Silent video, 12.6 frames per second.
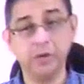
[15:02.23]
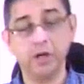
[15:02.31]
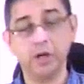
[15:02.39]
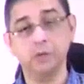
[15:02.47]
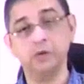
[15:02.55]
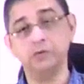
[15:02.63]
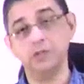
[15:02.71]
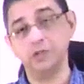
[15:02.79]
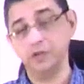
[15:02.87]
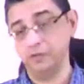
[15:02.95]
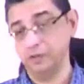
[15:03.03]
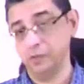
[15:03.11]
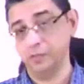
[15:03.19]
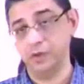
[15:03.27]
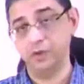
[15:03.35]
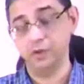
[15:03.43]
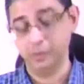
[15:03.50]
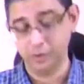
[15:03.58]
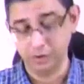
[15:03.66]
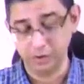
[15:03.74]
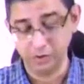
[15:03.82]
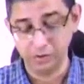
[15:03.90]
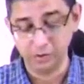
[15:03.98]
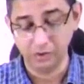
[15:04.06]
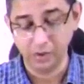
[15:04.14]
be a double vision developing in the patient
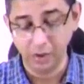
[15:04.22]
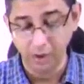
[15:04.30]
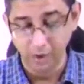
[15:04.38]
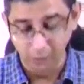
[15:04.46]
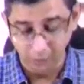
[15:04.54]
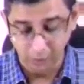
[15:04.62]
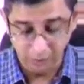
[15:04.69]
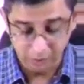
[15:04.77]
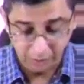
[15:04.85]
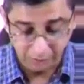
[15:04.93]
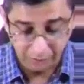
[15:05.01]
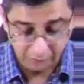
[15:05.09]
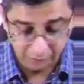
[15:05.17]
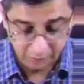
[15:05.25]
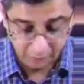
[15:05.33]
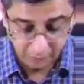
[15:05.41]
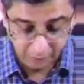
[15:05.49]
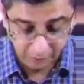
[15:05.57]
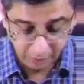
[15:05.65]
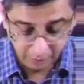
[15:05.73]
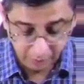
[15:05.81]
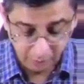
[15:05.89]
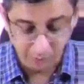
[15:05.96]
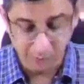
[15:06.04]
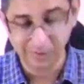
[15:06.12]
also. Because if it was symmetrical
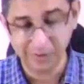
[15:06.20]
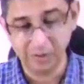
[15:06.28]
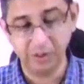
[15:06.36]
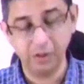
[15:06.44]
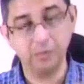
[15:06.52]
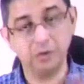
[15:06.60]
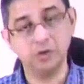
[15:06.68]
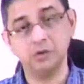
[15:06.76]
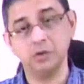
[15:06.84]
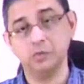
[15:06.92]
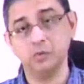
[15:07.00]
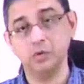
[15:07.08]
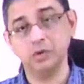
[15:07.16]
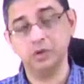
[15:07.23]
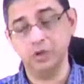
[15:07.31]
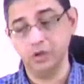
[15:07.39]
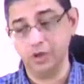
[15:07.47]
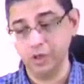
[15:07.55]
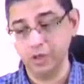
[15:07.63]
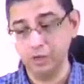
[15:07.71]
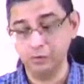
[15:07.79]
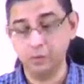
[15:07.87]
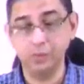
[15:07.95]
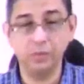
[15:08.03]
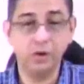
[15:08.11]
ptosis, then images of both eye
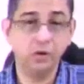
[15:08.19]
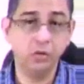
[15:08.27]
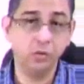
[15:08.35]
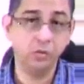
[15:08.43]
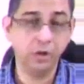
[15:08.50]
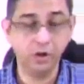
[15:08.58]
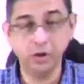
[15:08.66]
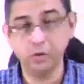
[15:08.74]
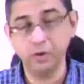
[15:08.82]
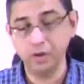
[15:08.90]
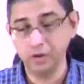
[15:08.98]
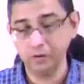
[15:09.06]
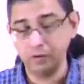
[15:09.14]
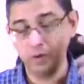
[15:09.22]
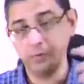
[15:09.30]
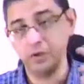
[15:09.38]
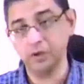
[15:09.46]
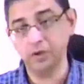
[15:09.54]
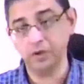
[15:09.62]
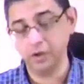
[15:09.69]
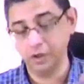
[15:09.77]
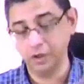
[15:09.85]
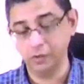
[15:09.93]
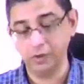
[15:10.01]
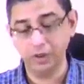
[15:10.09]
would be equally developing,
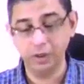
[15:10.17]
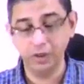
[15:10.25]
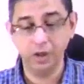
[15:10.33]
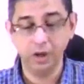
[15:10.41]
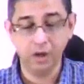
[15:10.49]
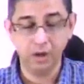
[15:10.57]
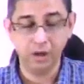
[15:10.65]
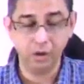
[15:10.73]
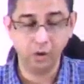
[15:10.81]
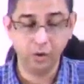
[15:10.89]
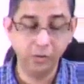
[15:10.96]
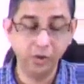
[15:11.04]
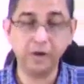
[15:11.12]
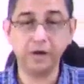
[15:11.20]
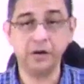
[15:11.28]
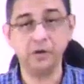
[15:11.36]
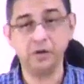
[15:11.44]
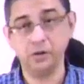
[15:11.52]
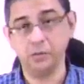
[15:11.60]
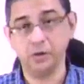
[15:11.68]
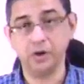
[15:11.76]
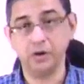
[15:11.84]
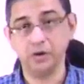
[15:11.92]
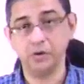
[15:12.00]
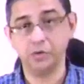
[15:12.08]
equally obliterated in the
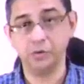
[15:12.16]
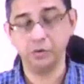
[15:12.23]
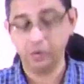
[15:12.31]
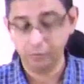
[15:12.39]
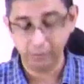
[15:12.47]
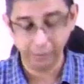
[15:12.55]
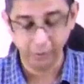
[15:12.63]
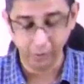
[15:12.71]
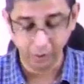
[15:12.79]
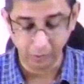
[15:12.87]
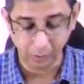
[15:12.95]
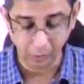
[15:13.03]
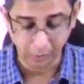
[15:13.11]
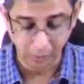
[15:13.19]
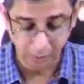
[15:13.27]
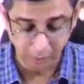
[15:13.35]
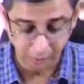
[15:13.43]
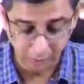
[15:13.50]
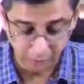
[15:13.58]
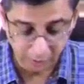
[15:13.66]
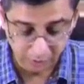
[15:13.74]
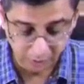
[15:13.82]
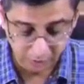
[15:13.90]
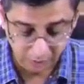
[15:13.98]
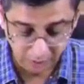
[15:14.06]
brain, so there would be no diplopia. But because
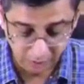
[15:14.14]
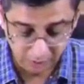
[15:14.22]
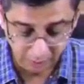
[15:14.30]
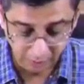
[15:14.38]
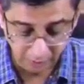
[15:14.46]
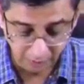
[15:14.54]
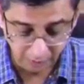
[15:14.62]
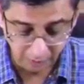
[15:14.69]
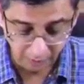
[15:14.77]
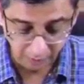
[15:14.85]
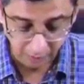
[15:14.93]
it is asymmetrical,